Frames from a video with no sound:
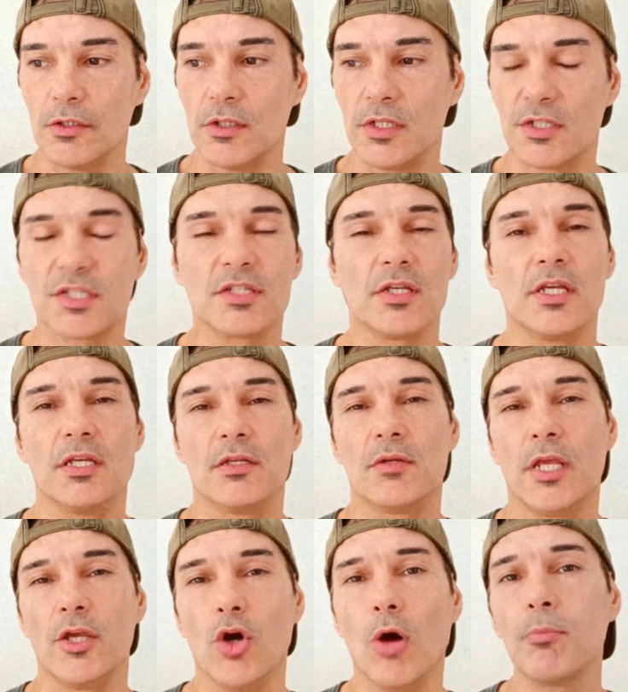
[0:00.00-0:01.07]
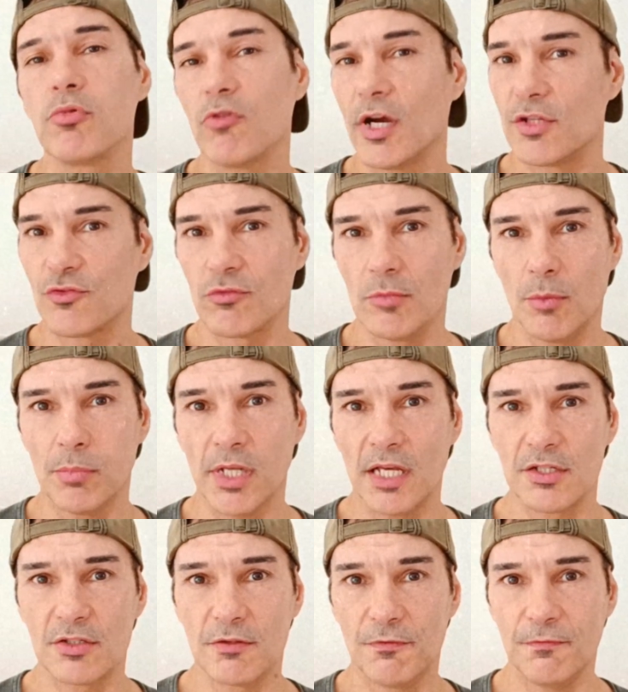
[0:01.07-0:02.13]
it's it, it operates from a
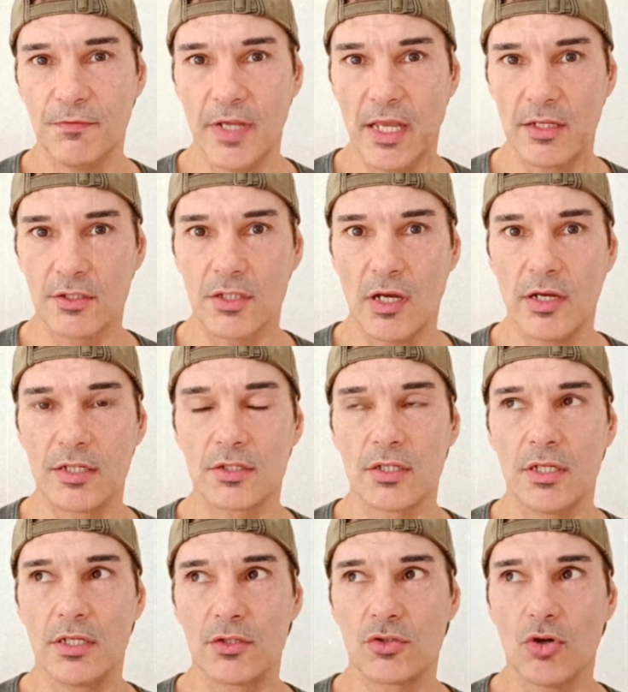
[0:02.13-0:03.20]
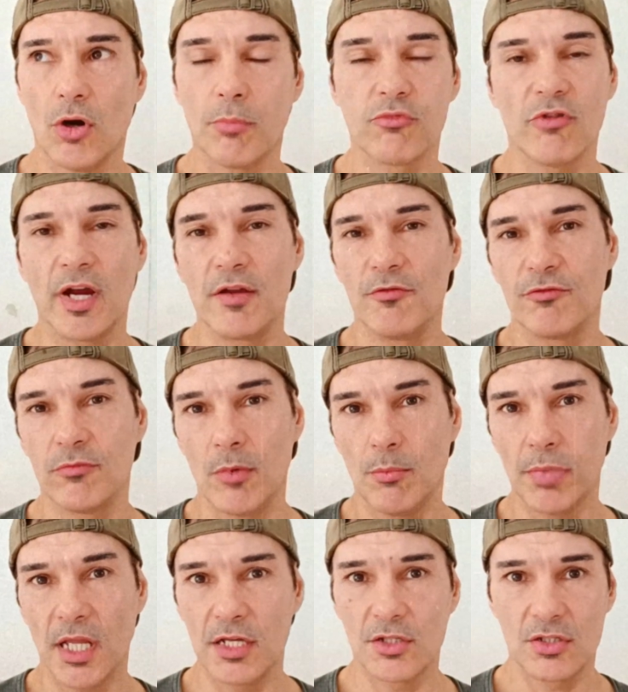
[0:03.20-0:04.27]
place of fear so it's it's operating from a
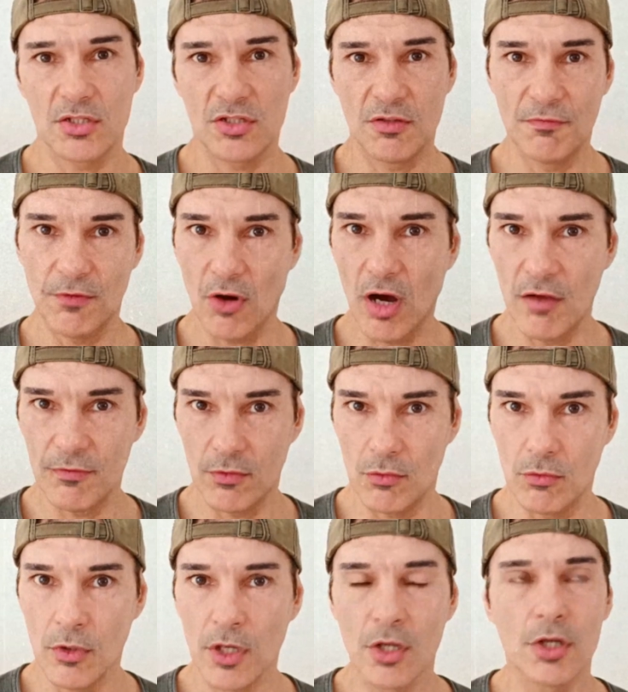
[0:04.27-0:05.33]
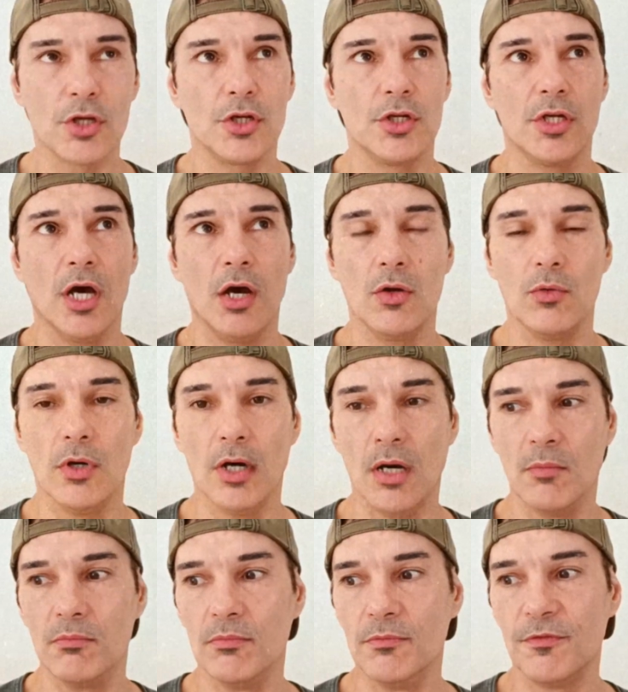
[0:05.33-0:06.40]
place of survival you know
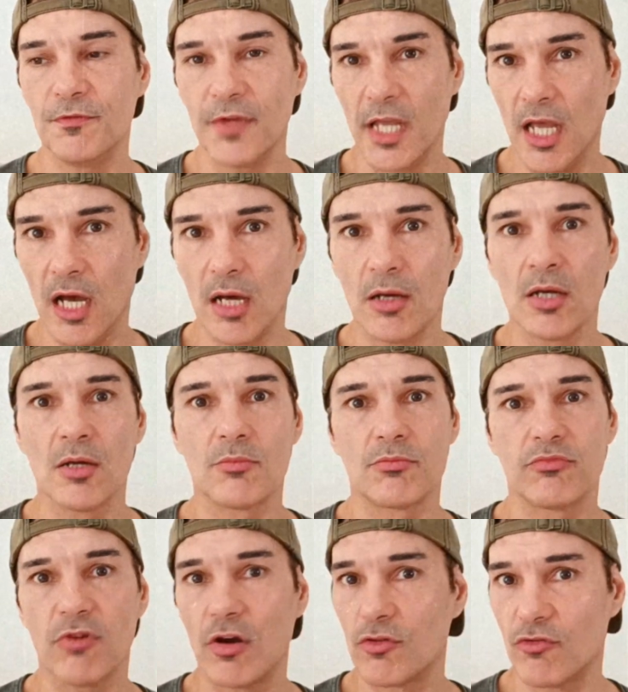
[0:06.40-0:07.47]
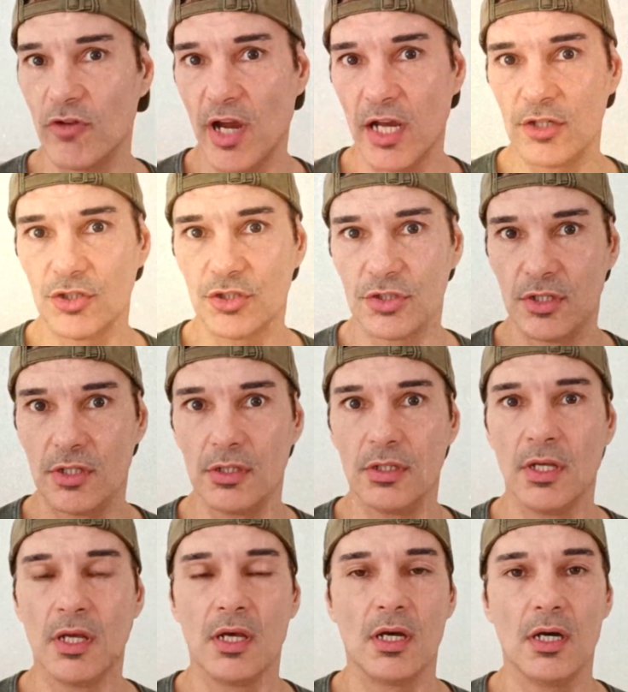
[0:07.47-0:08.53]
um, fear
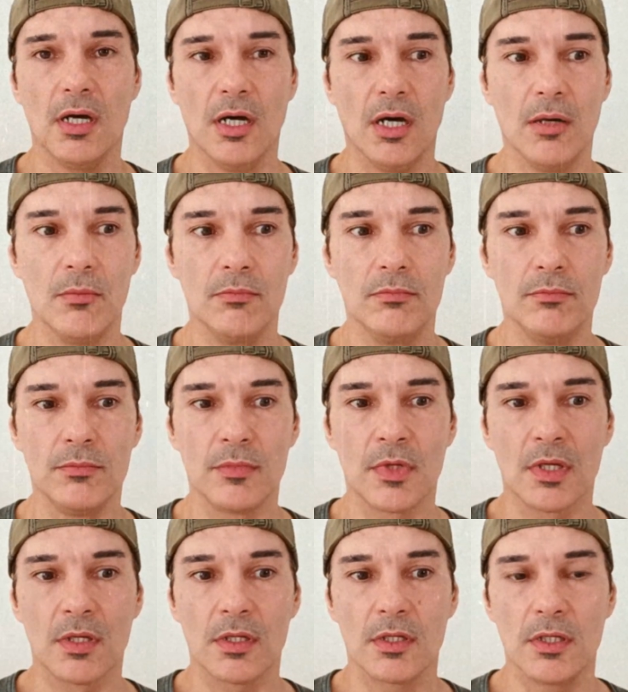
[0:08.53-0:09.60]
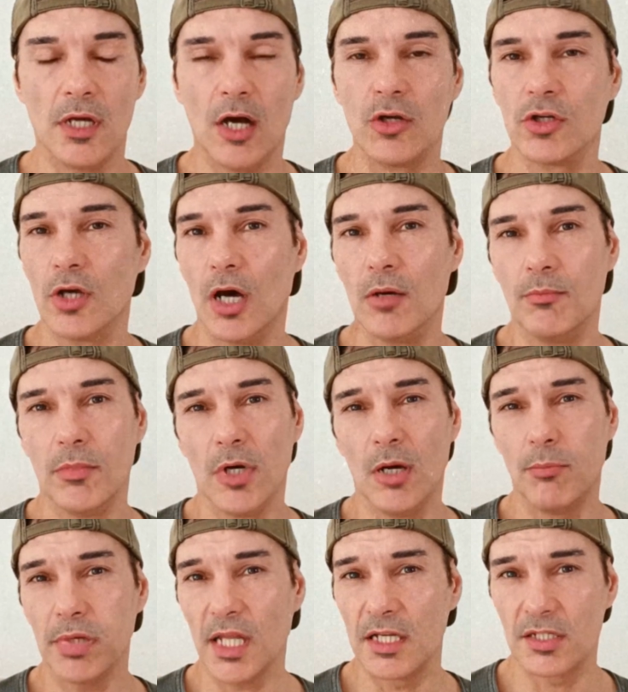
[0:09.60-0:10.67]
procreation um, you know, a,
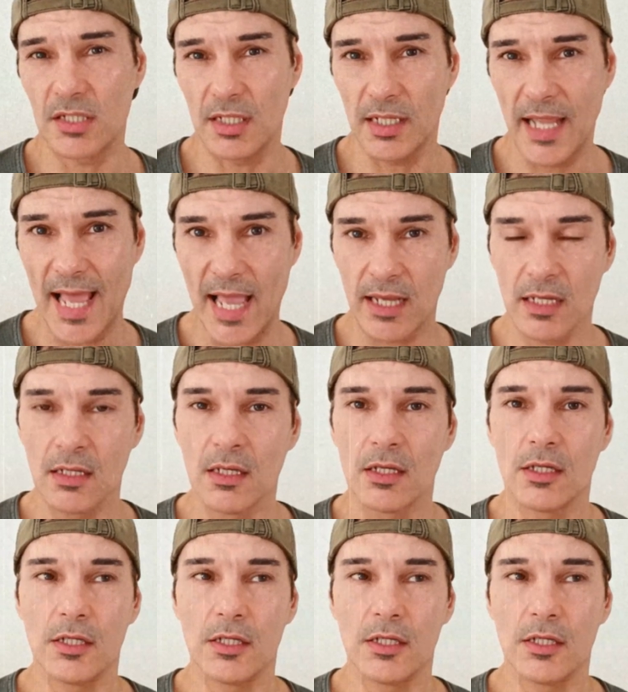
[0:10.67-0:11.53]
a place of lack.